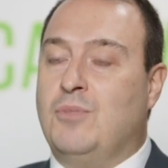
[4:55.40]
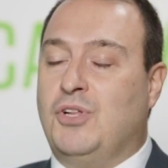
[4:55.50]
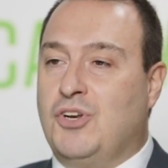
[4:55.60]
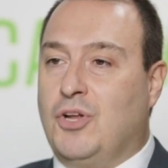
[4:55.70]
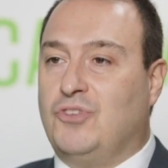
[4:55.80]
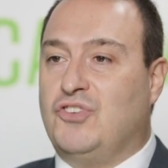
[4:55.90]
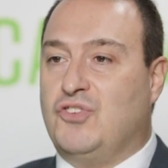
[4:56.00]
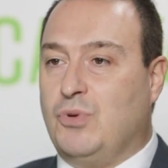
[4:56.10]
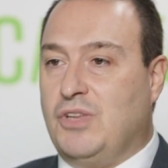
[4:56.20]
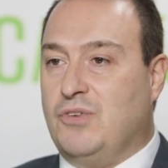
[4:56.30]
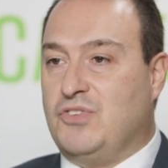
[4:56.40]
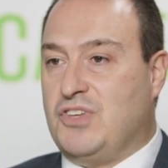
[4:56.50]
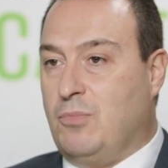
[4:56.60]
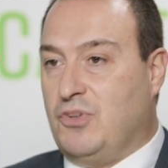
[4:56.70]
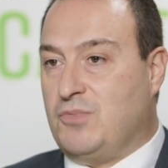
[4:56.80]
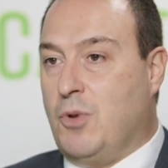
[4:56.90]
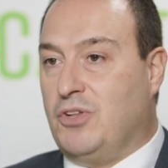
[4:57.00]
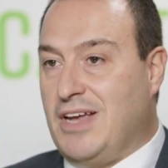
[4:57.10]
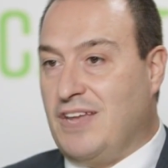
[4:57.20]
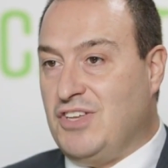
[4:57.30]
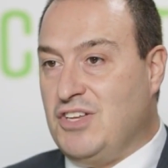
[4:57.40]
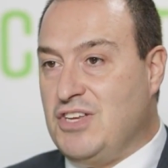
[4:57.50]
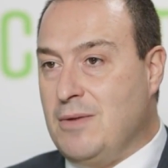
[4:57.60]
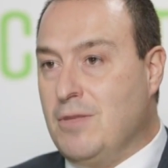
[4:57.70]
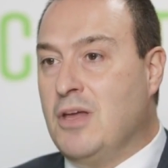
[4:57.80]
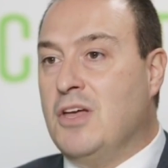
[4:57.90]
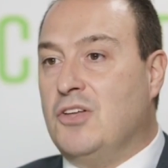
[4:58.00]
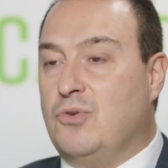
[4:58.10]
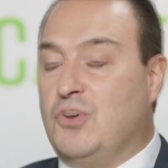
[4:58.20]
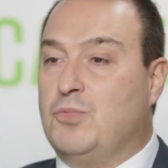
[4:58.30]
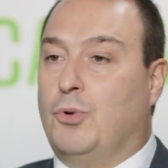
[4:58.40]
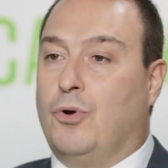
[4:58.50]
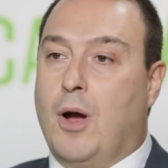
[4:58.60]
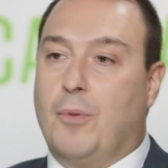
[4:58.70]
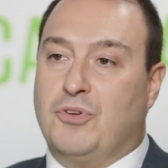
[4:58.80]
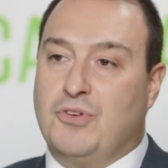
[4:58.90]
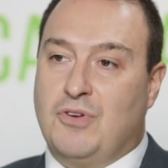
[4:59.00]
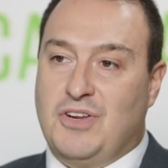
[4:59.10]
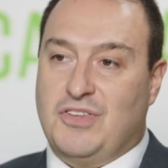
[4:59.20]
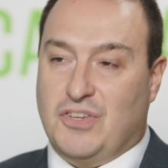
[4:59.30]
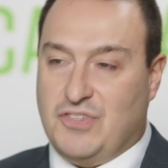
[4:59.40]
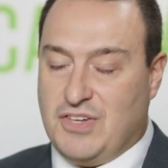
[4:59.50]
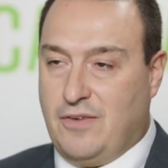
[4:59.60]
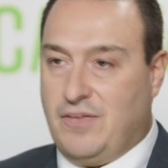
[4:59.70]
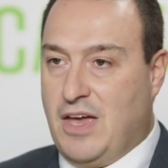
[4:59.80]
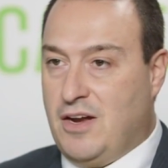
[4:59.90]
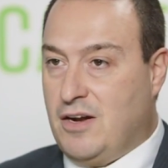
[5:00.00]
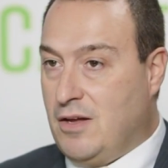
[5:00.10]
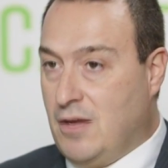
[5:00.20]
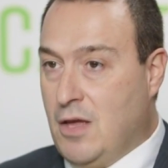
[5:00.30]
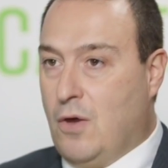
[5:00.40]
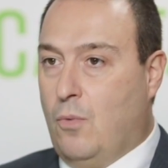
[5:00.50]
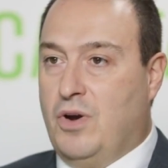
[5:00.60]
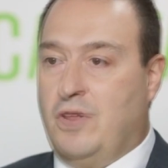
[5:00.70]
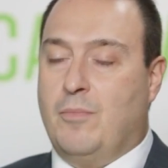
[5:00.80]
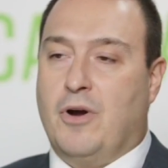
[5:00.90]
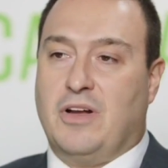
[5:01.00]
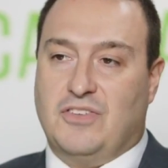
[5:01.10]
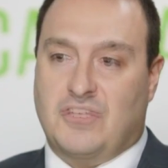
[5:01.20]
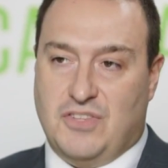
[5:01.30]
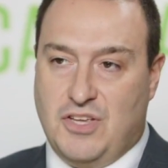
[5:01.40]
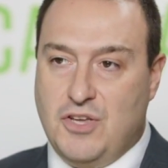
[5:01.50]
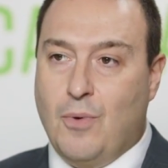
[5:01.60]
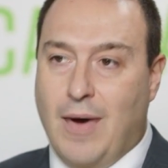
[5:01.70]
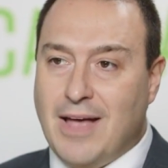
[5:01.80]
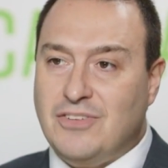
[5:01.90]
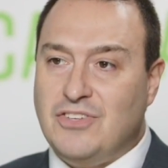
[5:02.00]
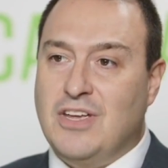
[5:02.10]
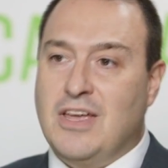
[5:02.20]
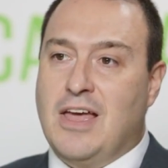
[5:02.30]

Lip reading: million is really to assemble a small testing team to explore opportunities outside of Canada. One of the markets is the US.